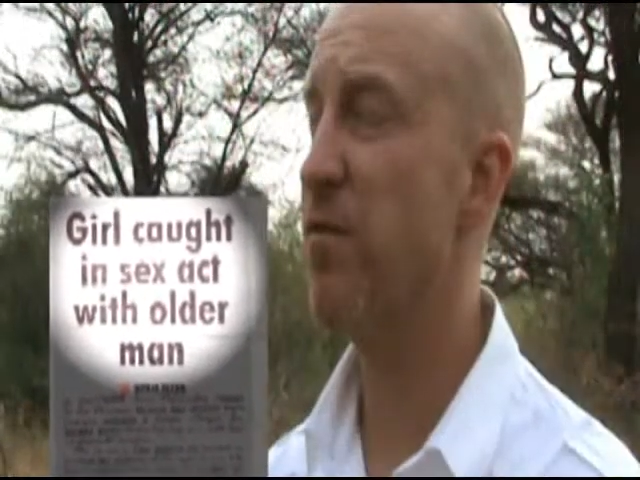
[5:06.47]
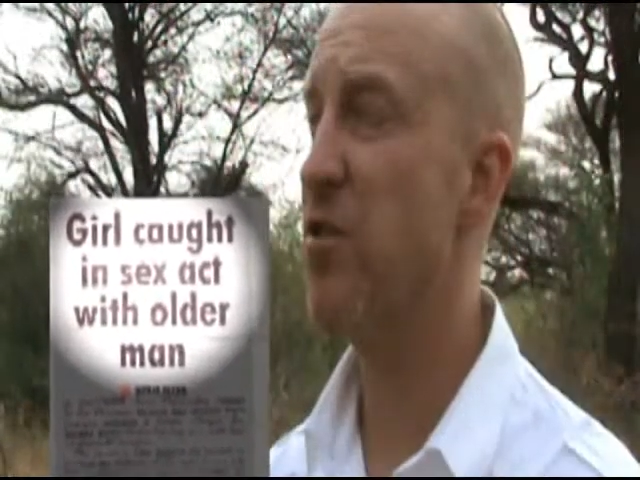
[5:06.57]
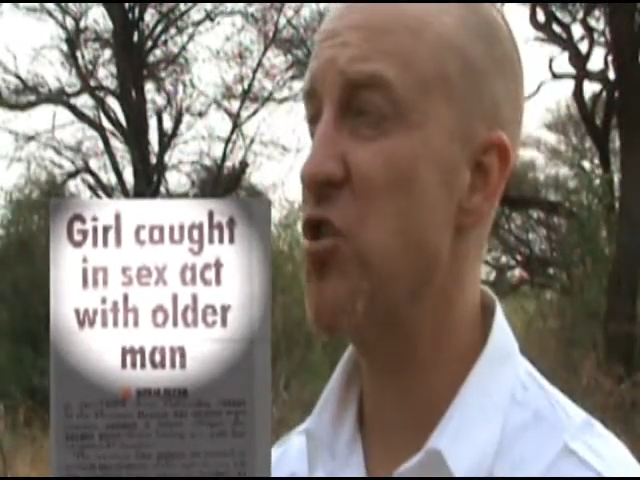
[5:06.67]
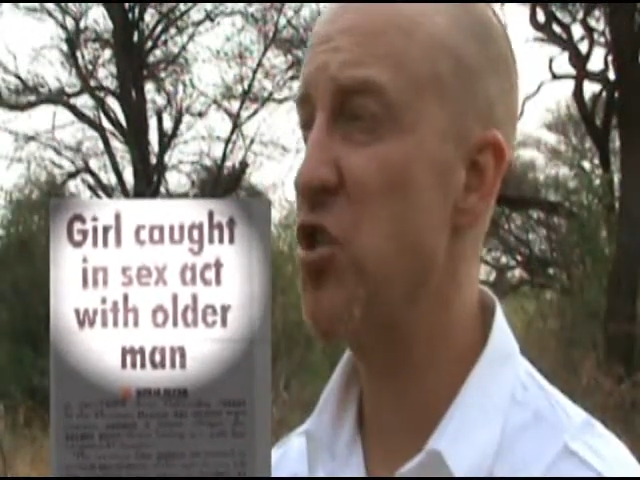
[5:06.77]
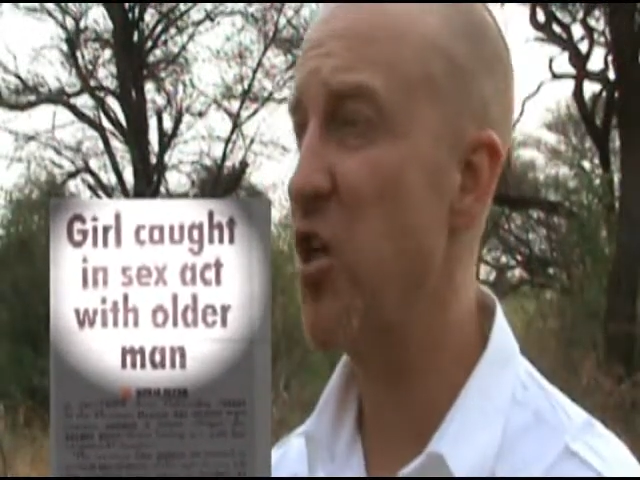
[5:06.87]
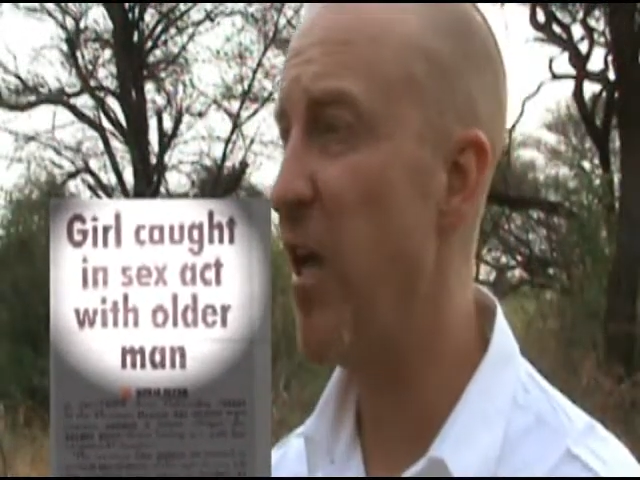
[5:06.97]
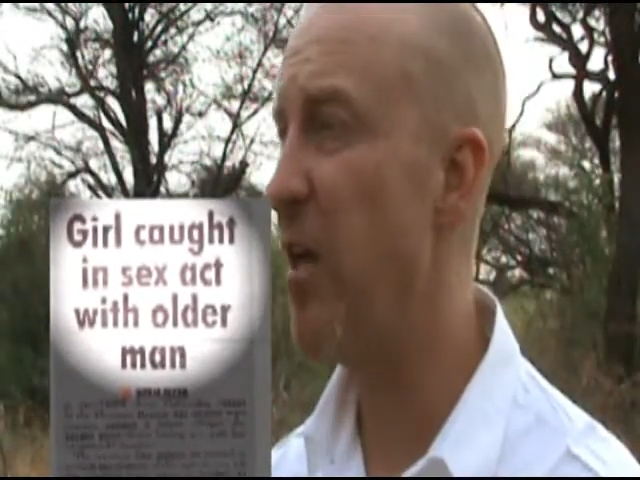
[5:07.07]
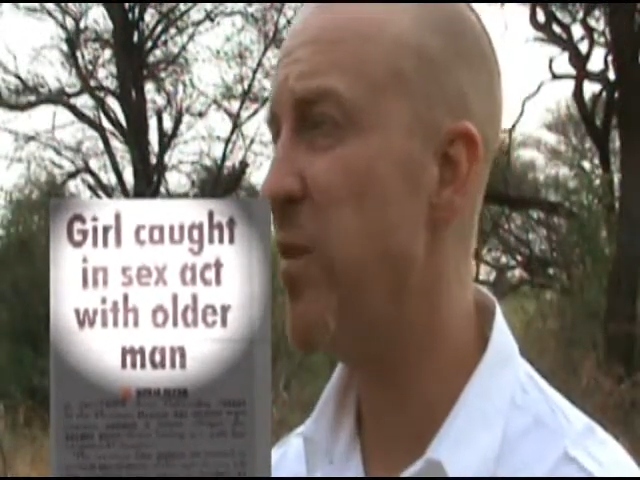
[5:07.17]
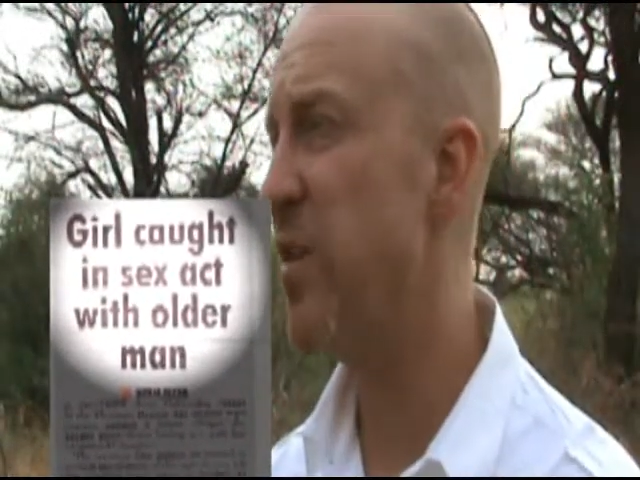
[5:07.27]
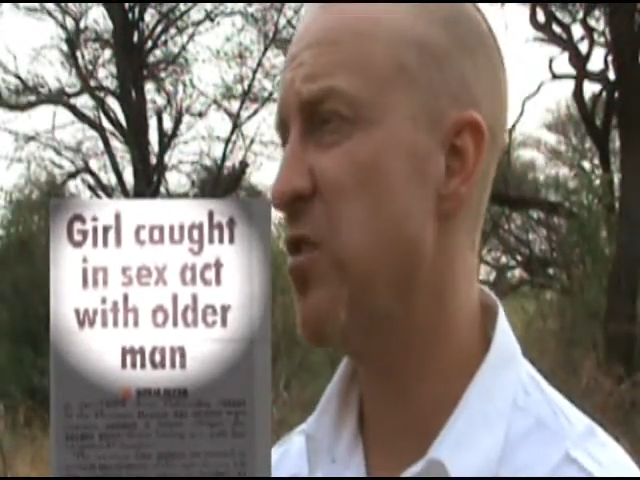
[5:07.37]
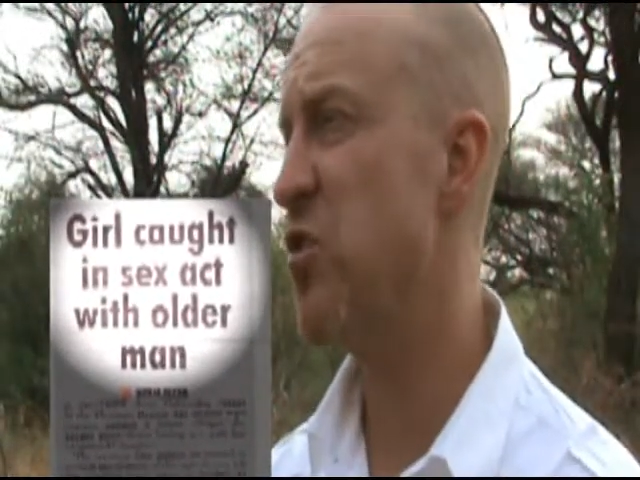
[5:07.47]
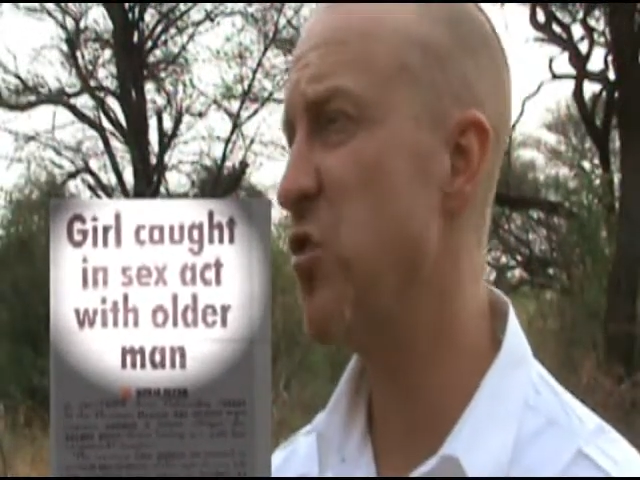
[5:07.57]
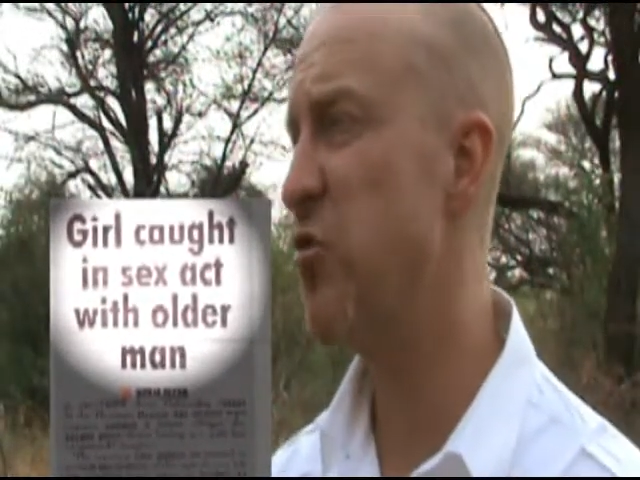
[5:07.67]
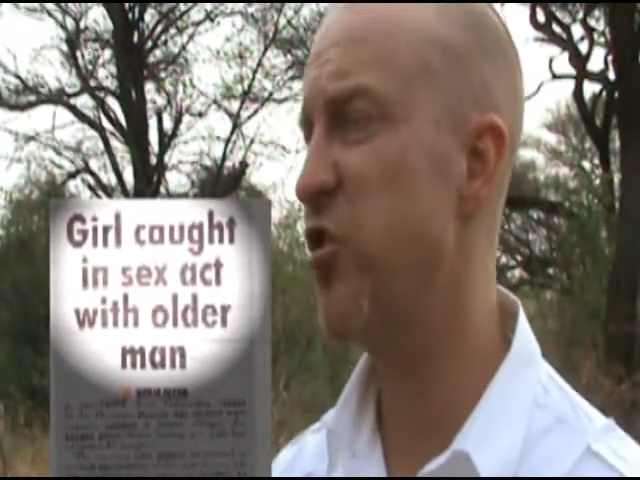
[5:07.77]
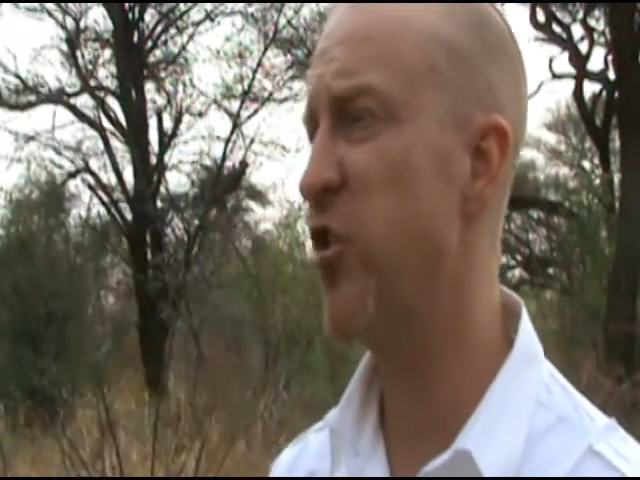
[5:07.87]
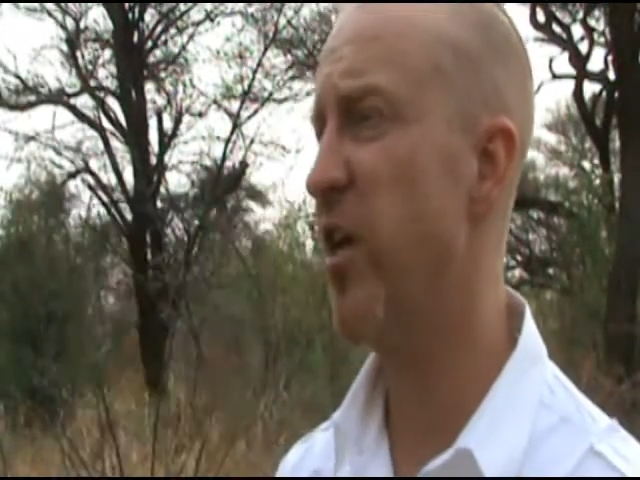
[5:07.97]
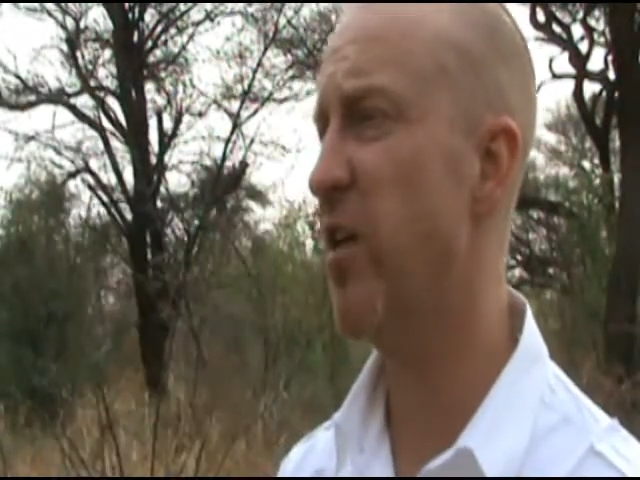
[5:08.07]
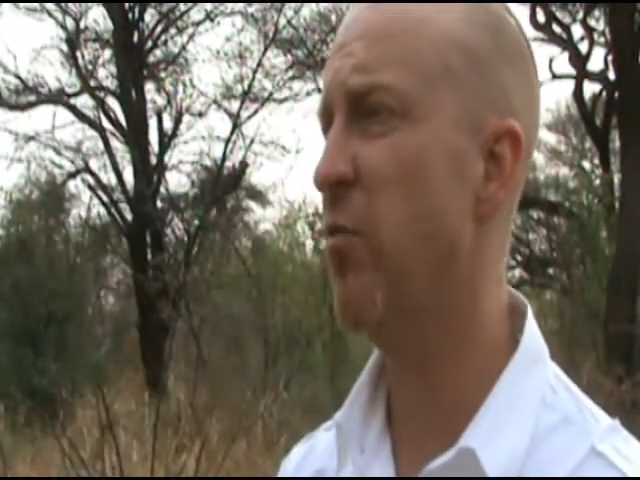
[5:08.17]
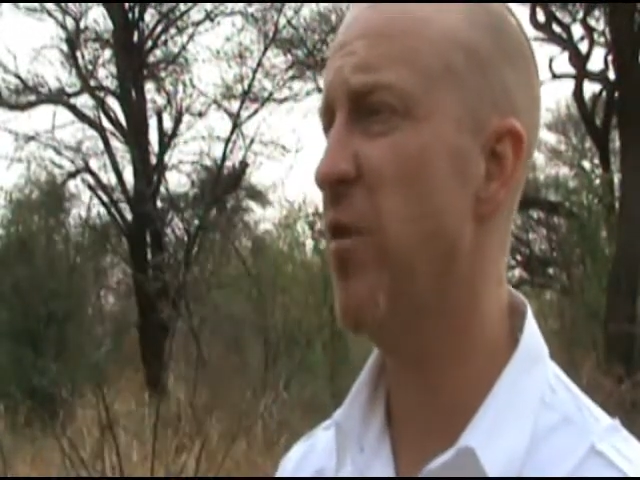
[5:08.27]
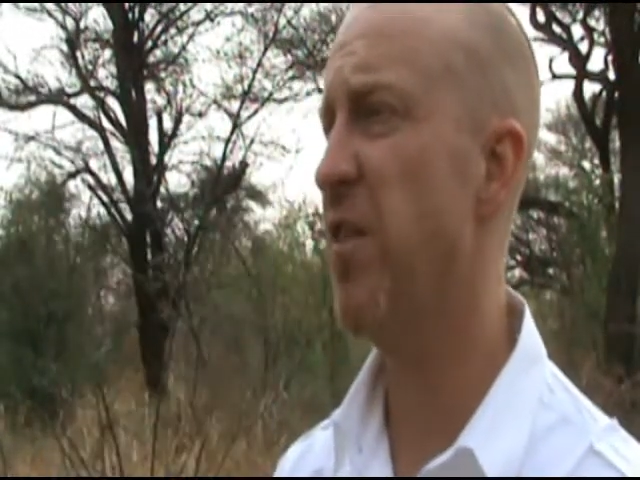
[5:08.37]
the shame that's
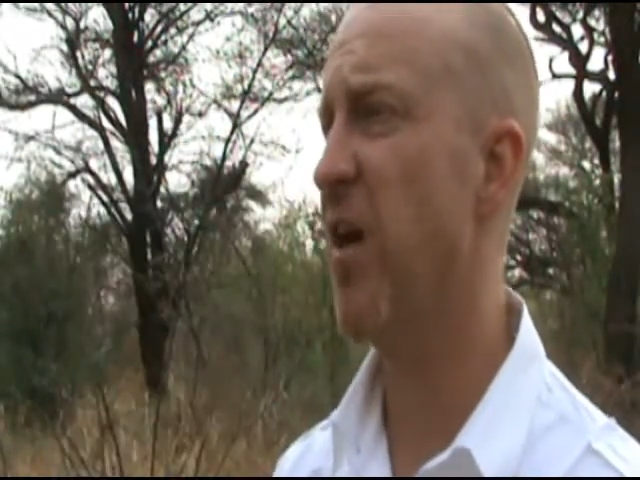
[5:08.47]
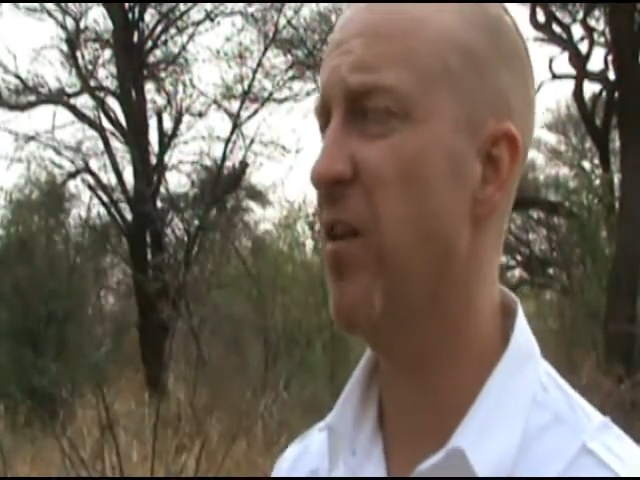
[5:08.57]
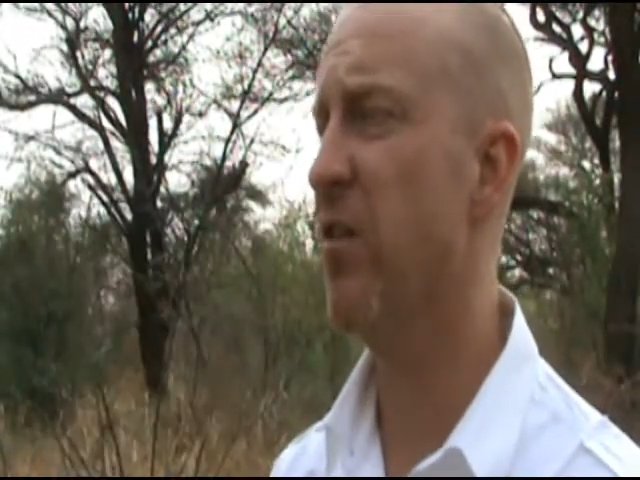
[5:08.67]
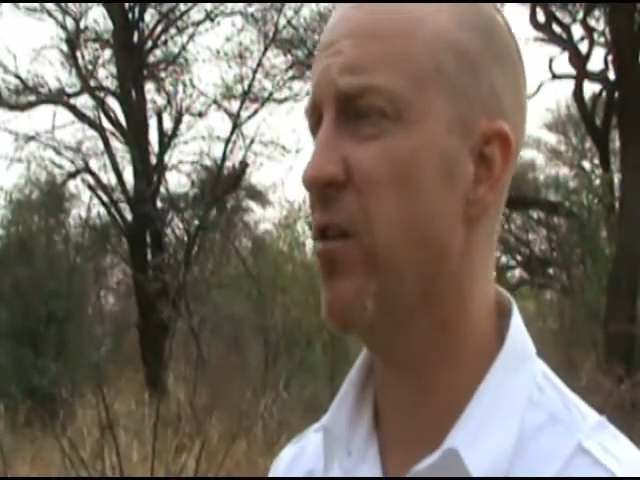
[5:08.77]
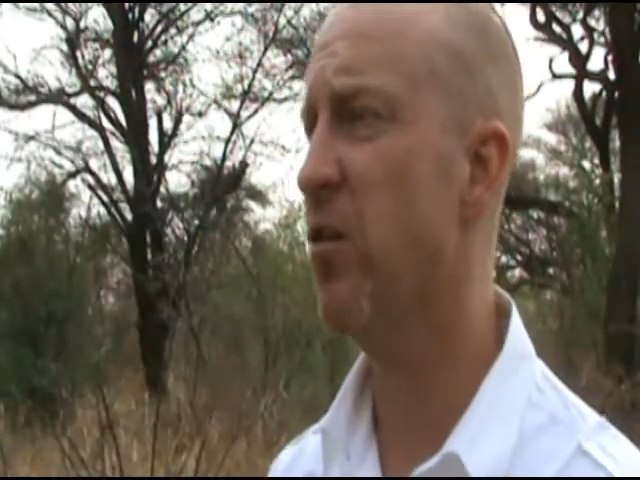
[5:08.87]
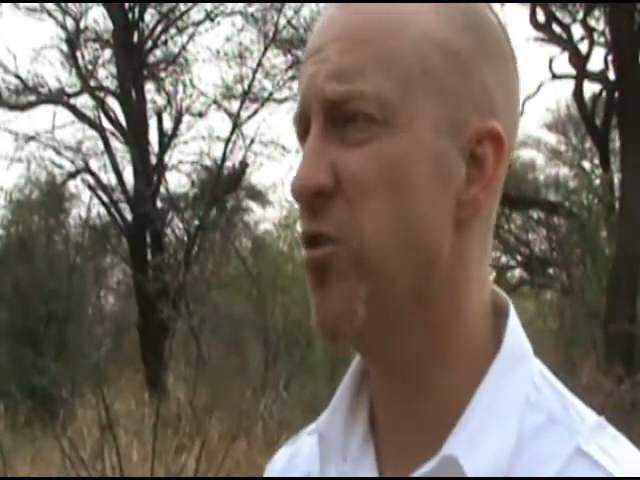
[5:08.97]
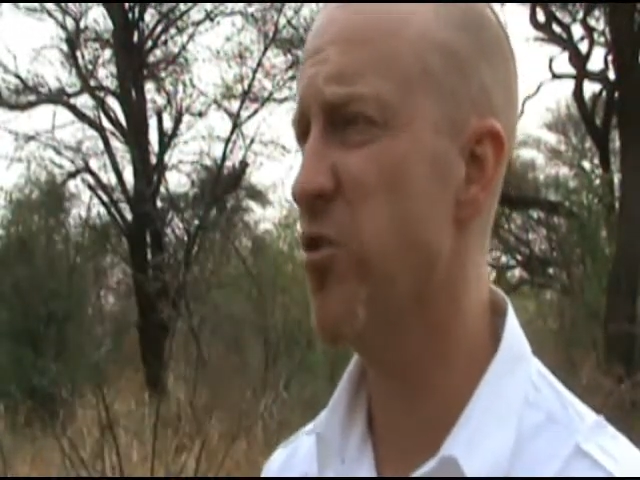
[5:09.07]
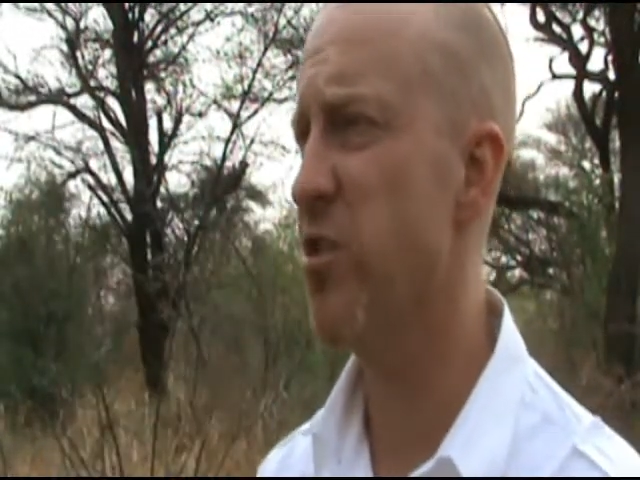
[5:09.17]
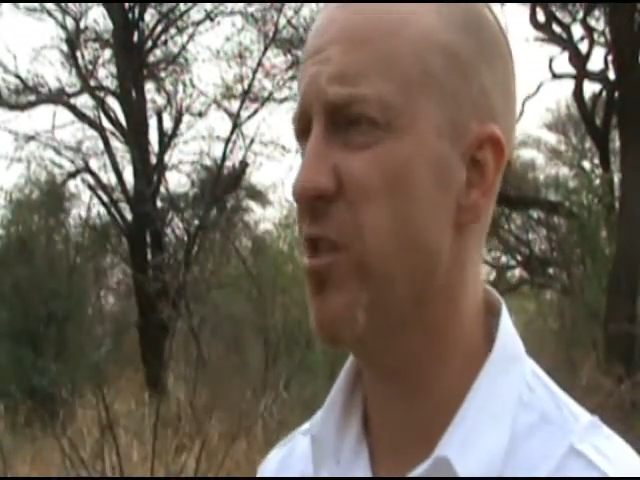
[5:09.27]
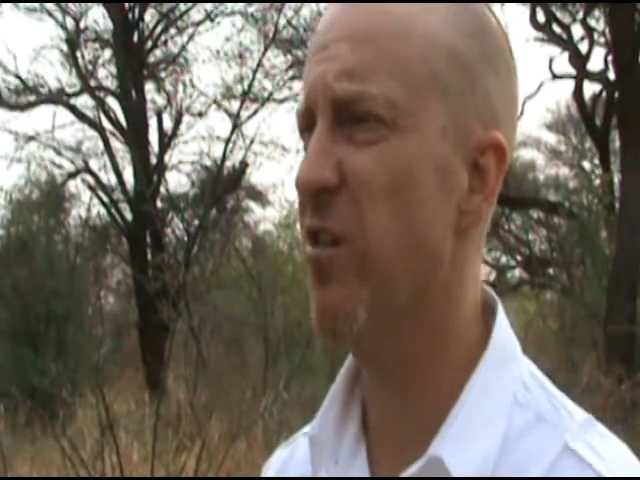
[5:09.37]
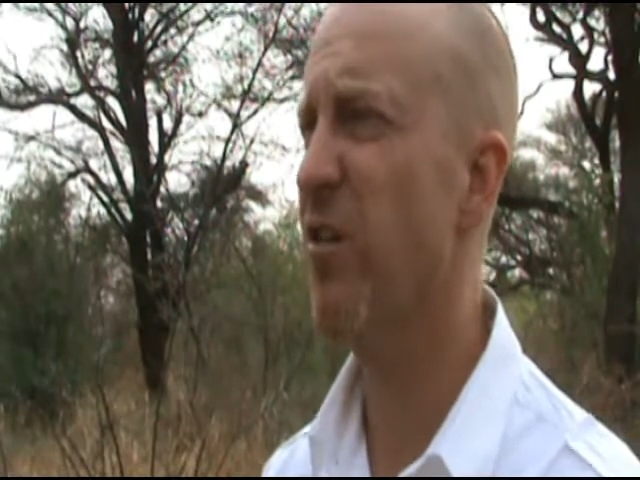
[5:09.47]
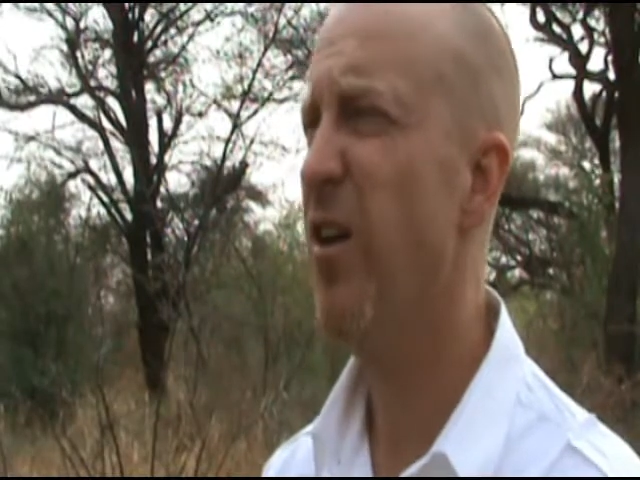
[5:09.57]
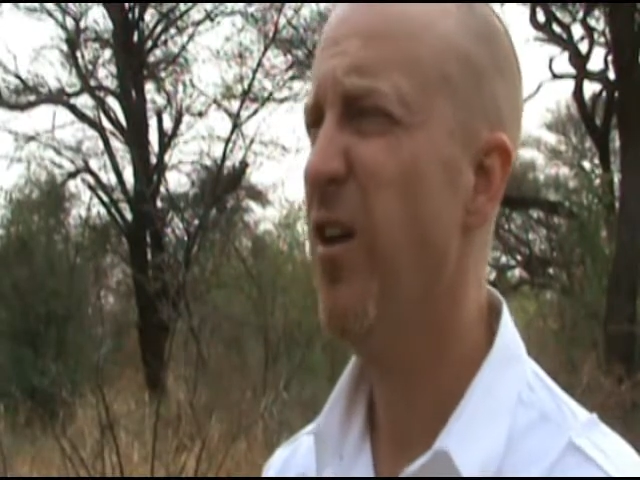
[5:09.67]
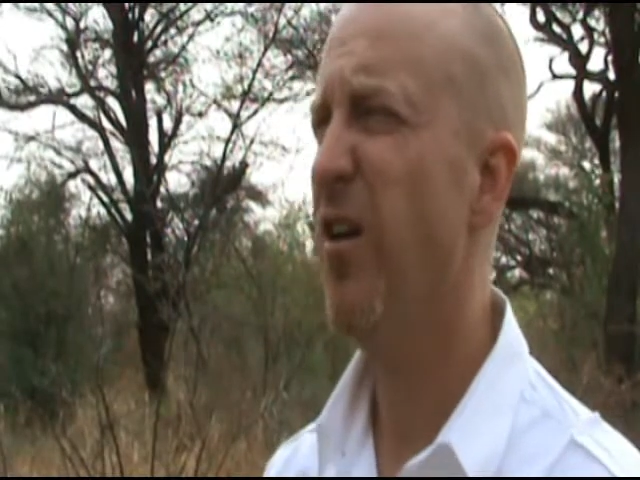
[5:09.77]
associated with that in the cultures here,